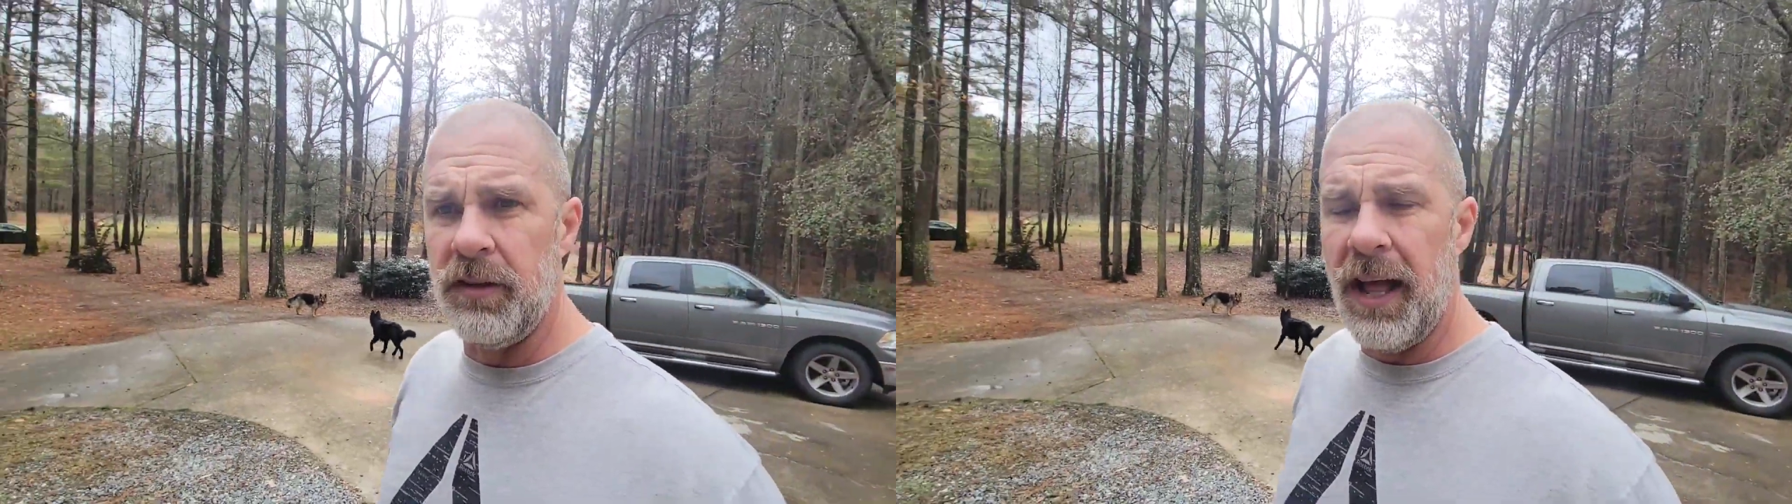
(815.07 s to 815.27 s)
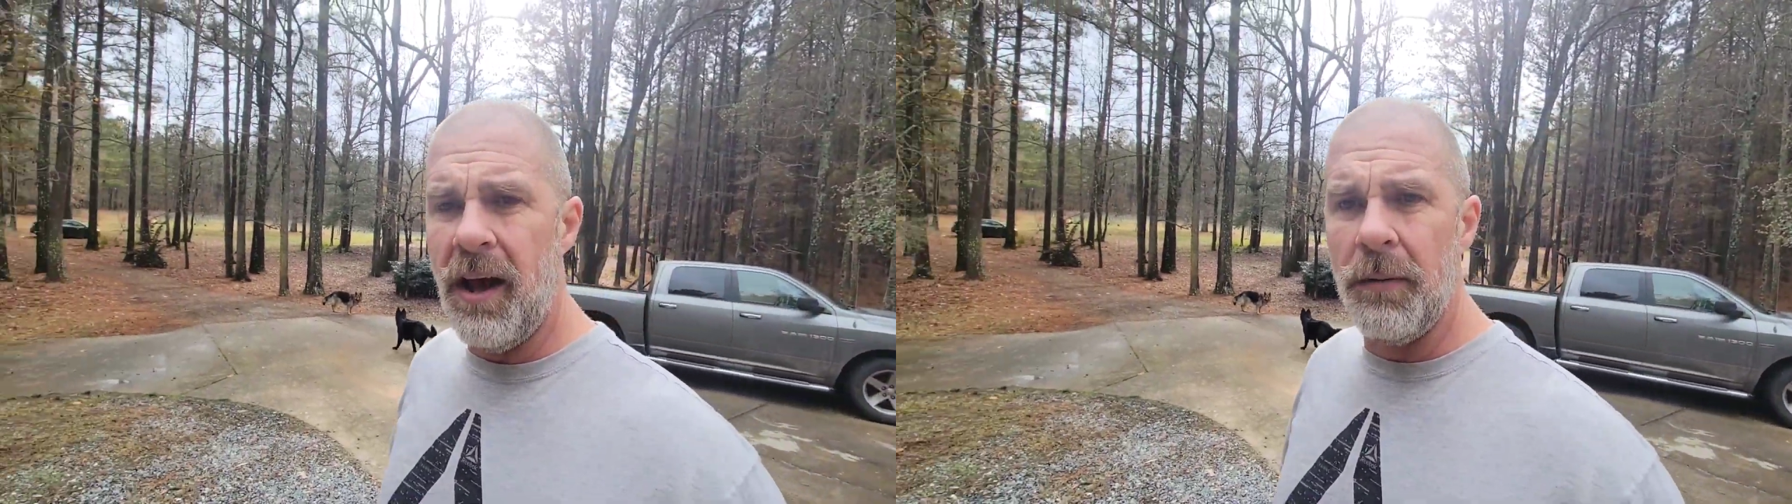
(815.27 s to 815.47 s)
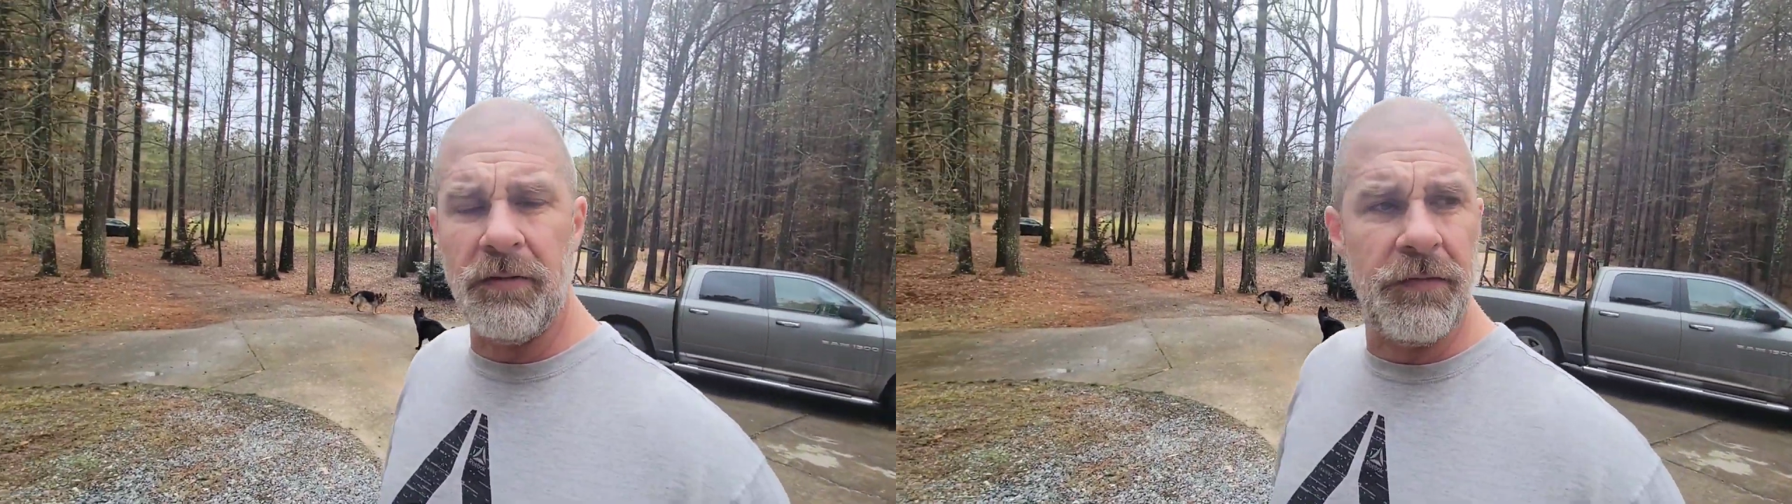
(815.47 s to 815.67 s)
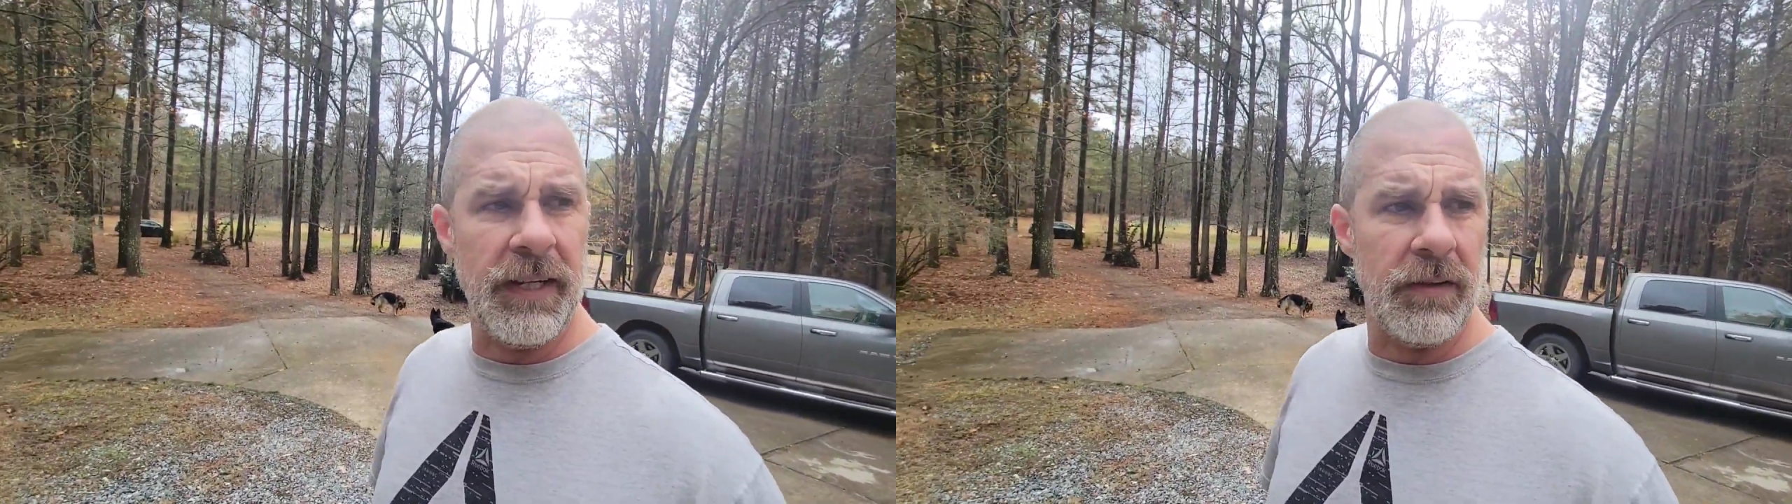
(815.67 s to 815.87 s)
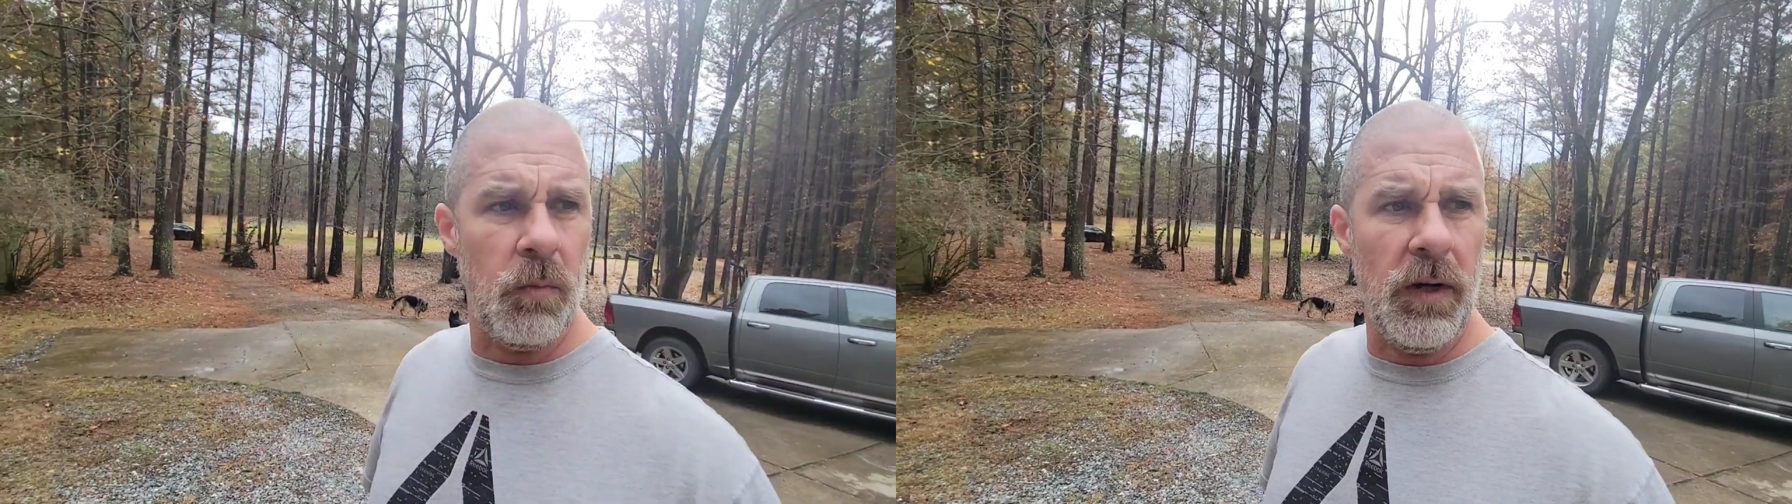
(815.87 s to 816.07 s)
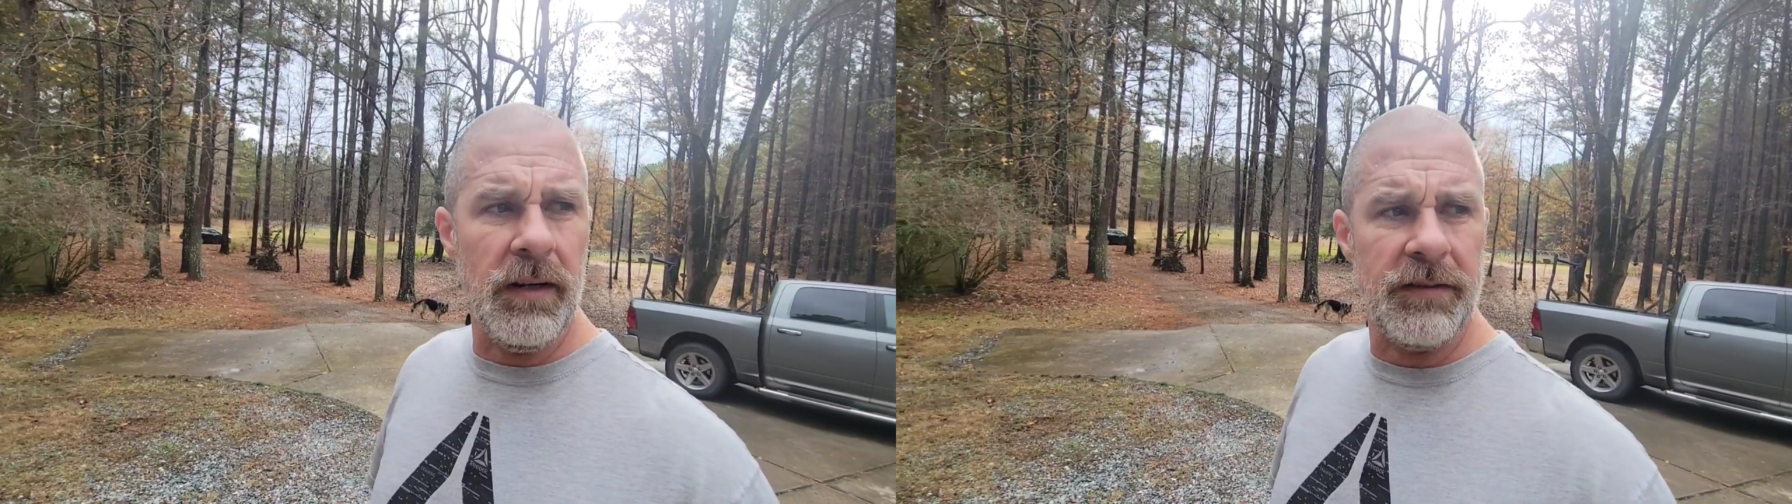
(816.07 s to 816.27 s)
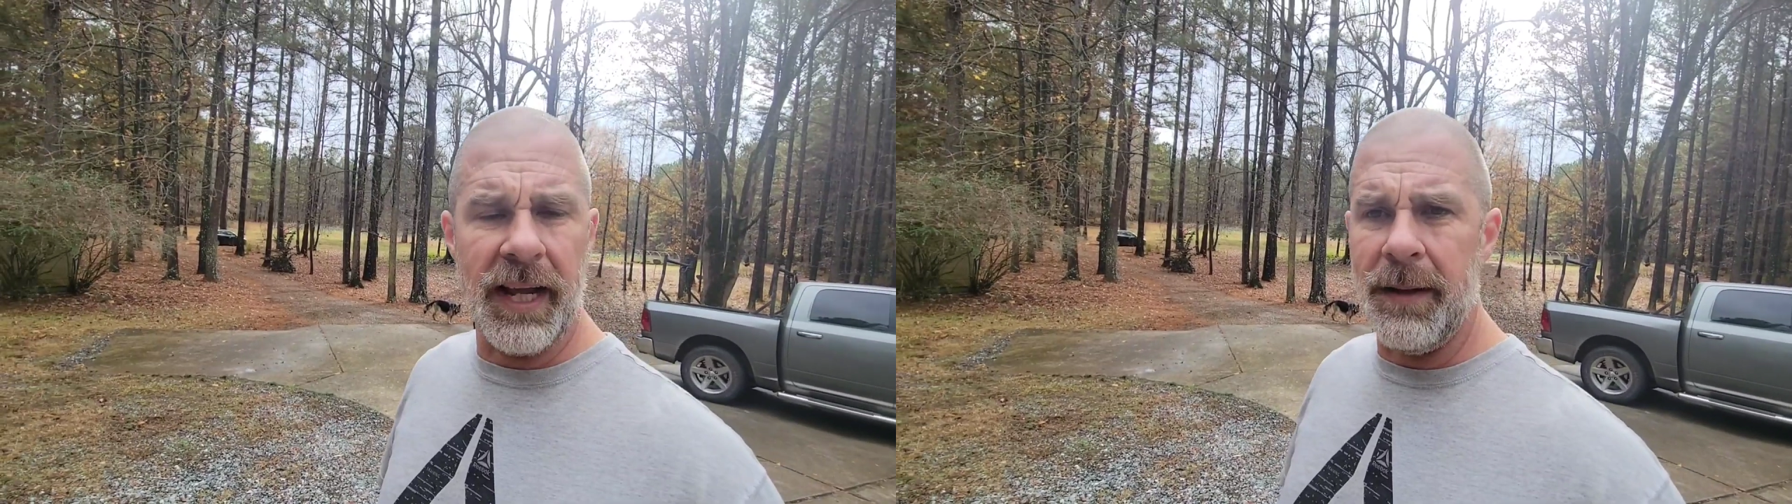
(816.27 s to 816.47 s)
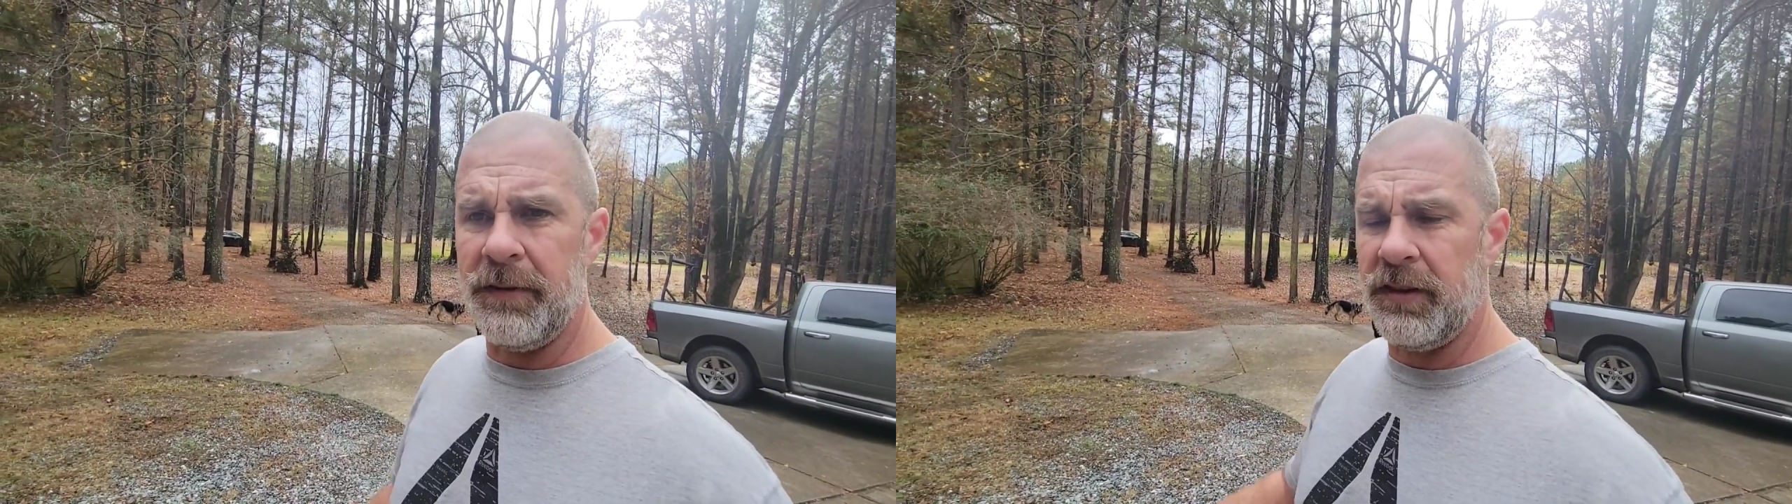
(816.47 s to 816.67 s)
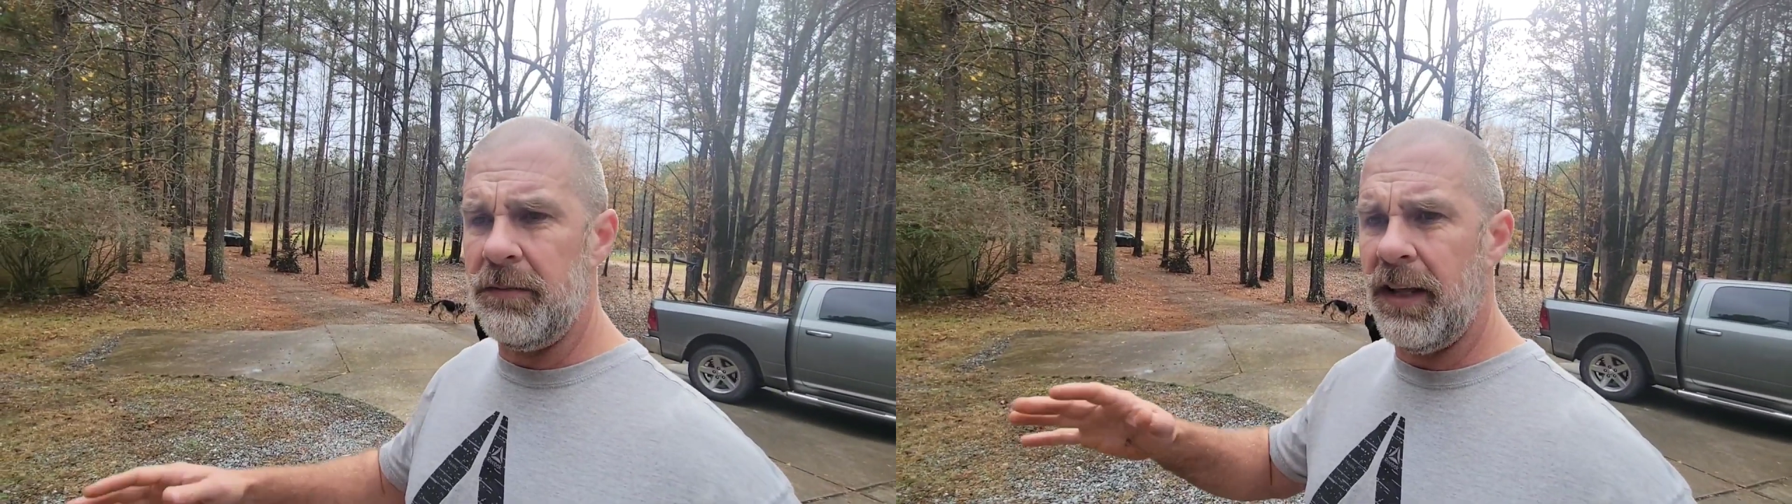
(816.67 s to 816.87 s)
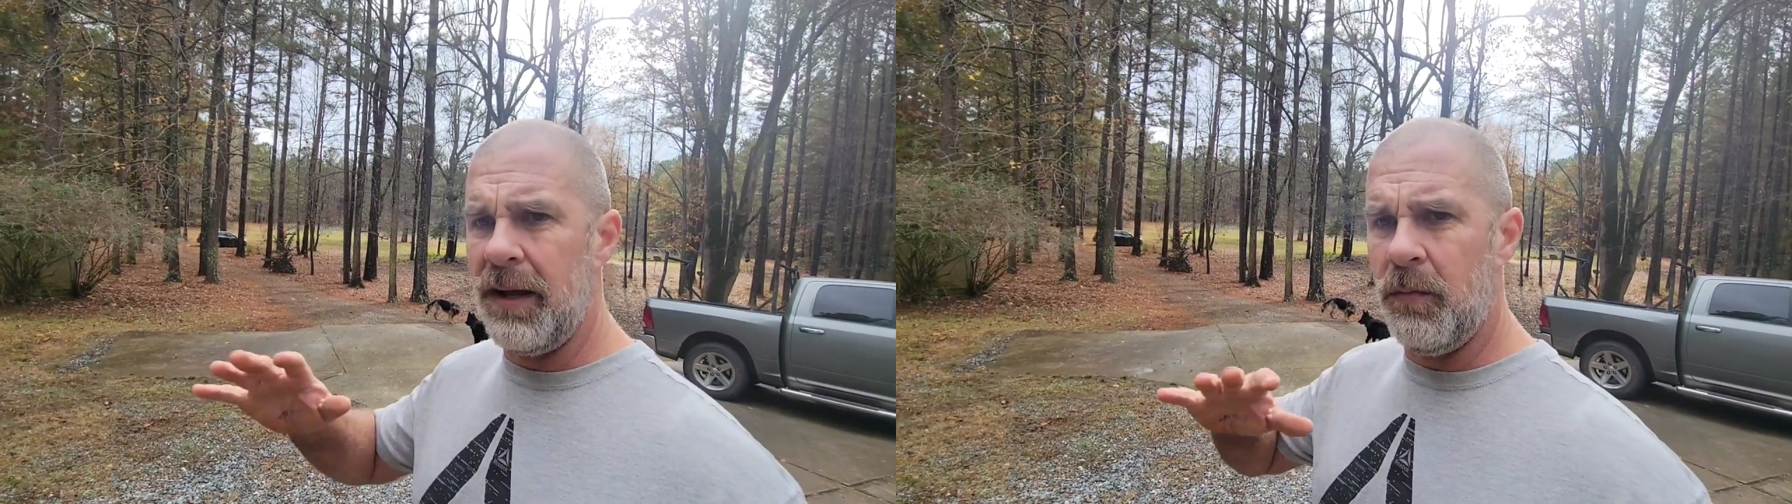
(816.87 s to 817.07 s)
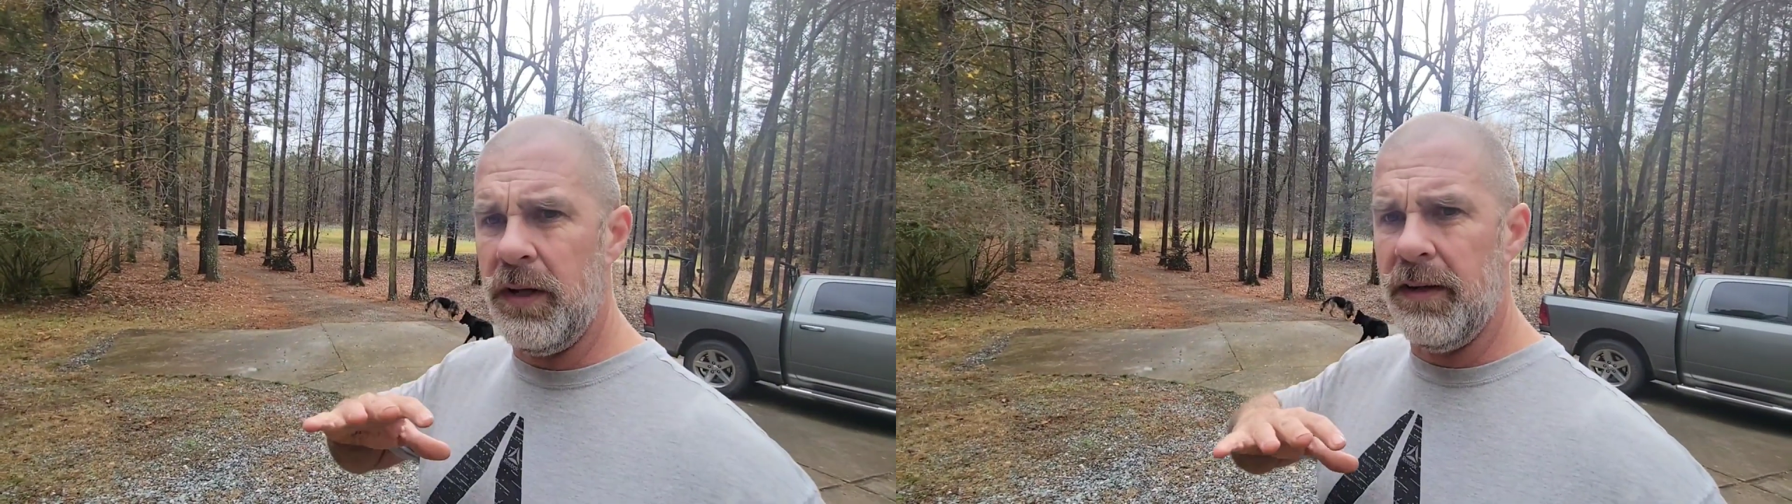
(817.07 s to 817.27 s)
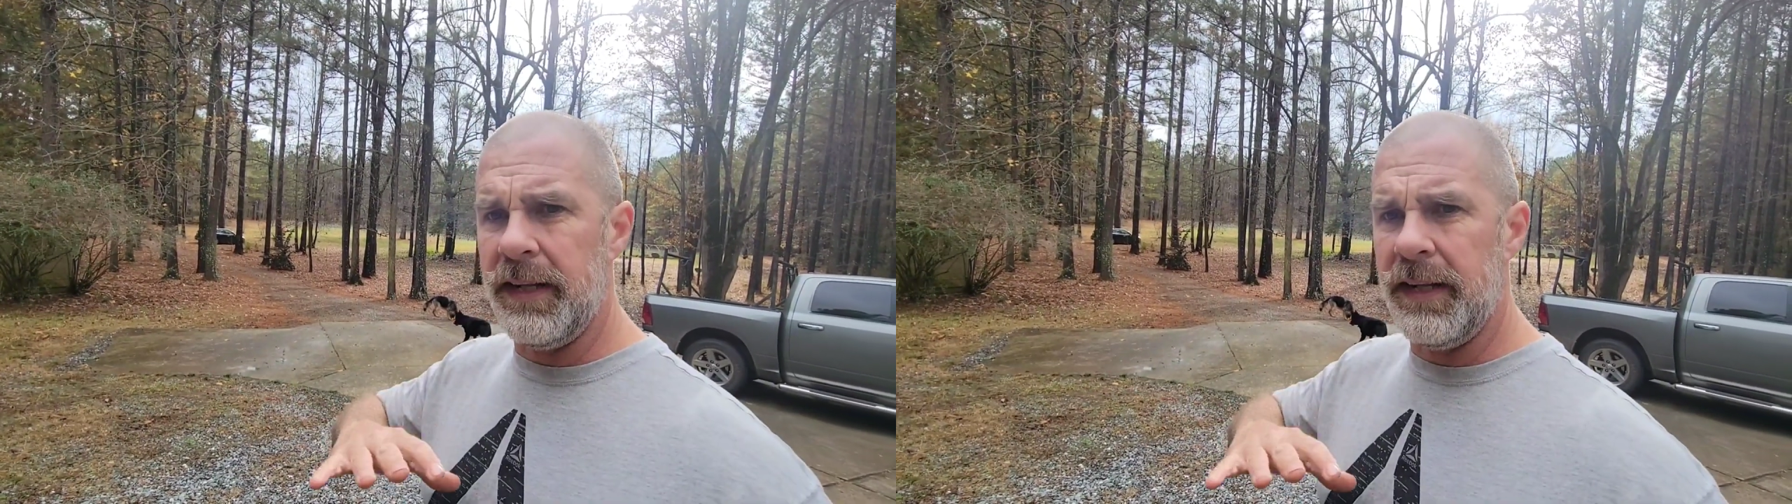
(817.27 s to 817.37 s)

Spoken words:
I always figured wintertime, it seems like winter,